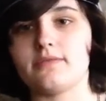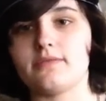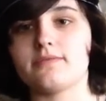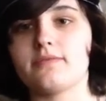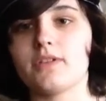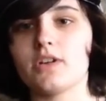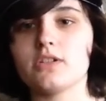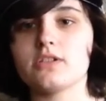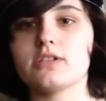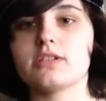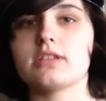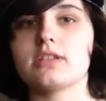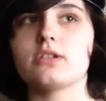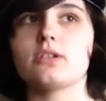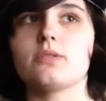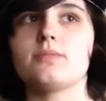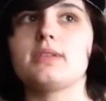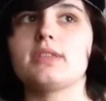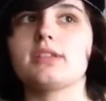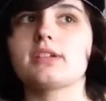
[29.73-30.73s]
first there
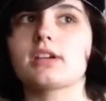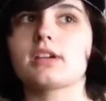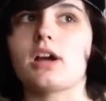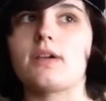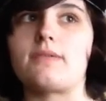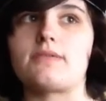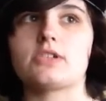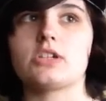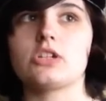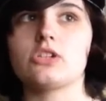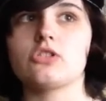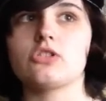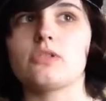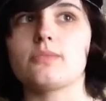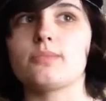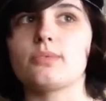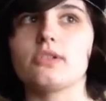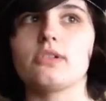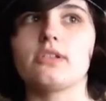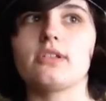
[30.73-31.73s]
would be conversation
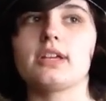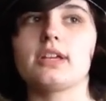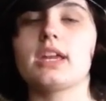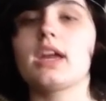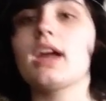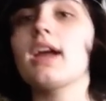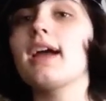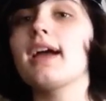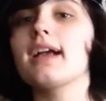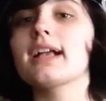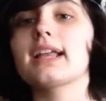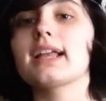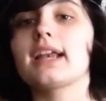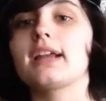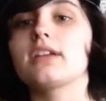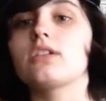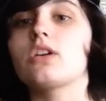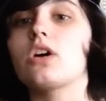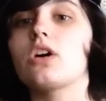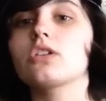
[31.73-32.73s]
opener, can I
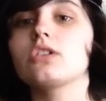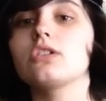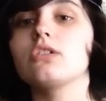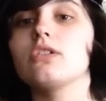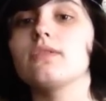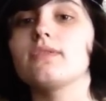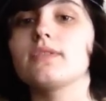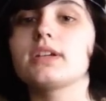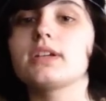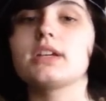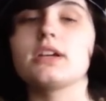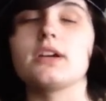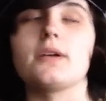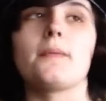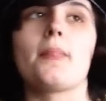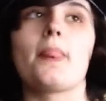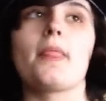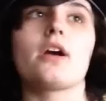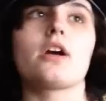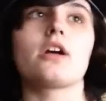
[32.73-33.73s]
talk to you over here?
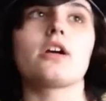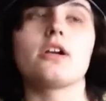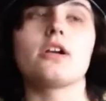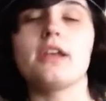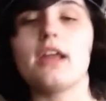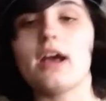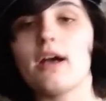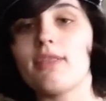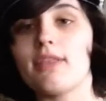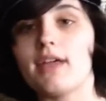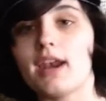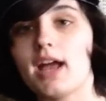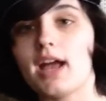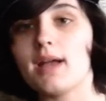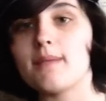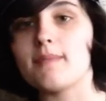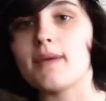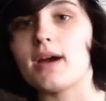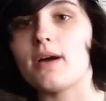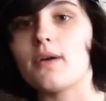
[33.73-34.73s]
Or now that
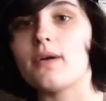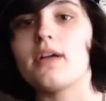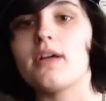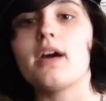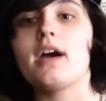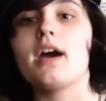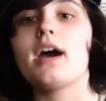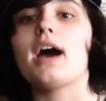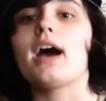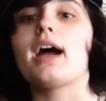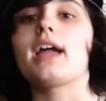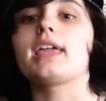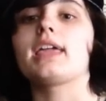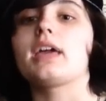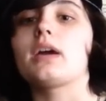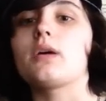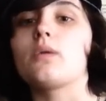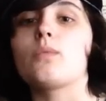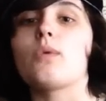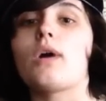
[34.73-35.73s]
I'm out, I
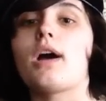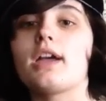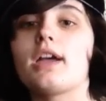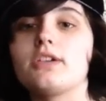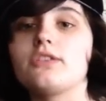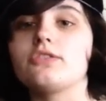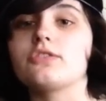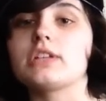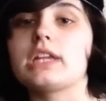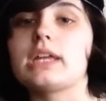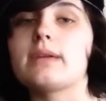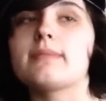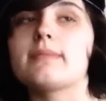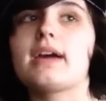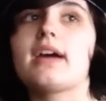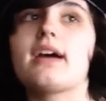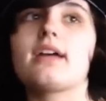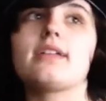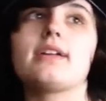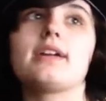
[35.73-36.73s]
get why is your name
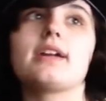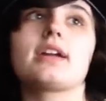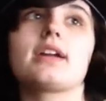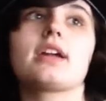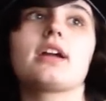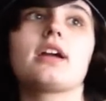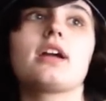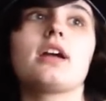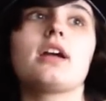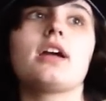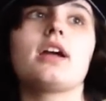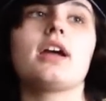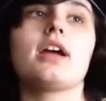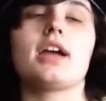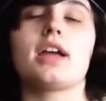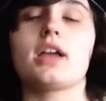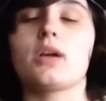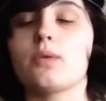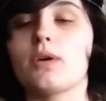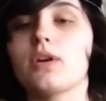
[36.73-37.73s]
Alec?
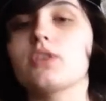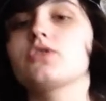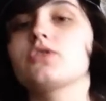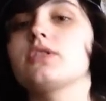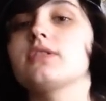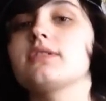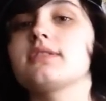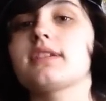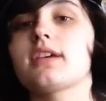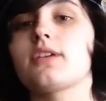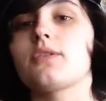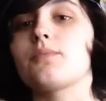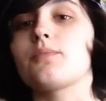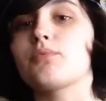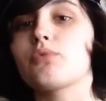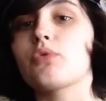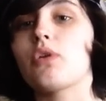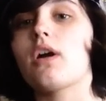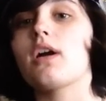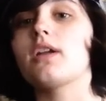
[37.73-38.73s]
And questions that'll
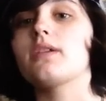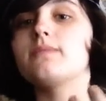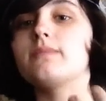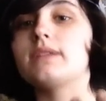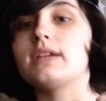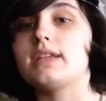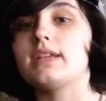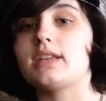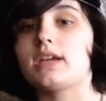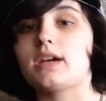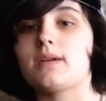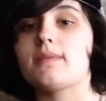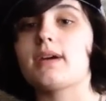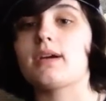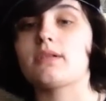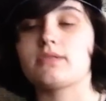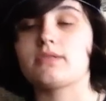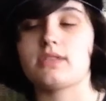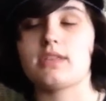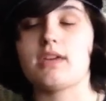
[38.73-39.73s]
prod me to come
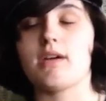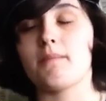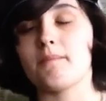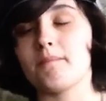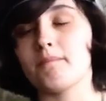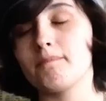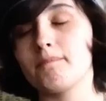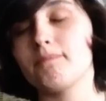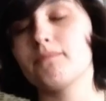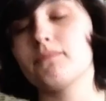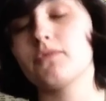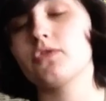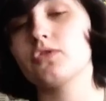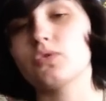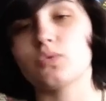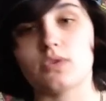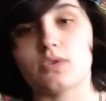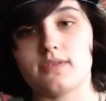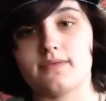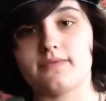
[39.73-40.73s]
out to them.
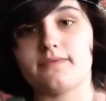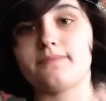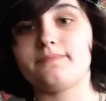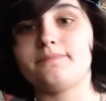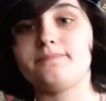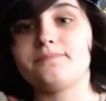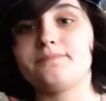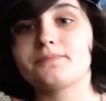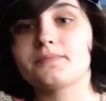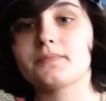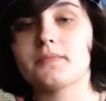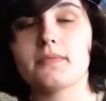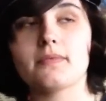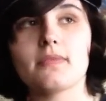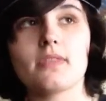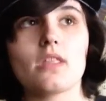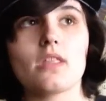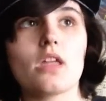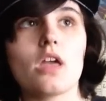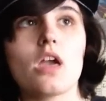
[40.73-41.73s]
Sort of.
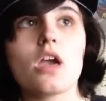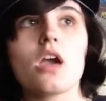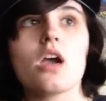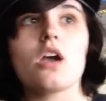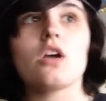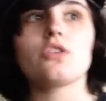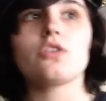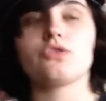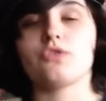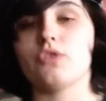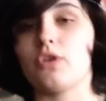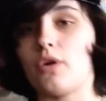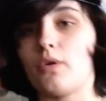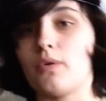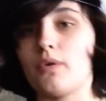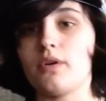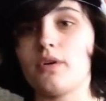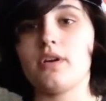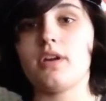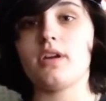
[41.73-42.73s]

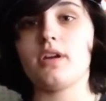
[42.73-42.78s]
So